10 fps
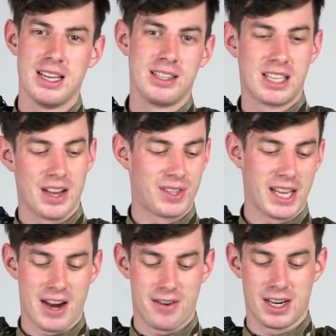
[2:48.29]

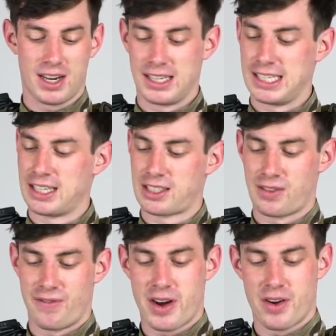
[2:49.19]
safety area, it is
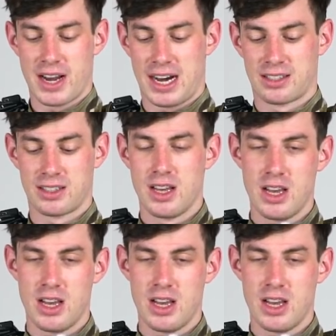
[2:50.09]
very nice